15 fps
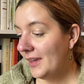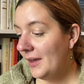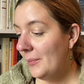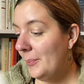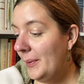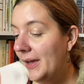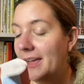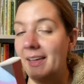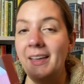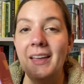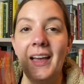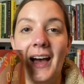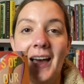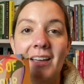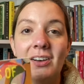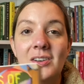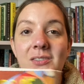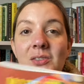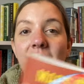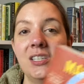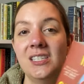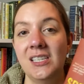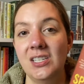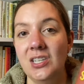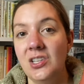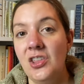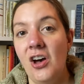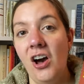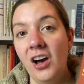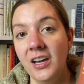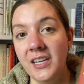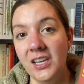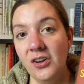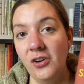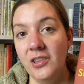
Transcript: But I also listened to the audio,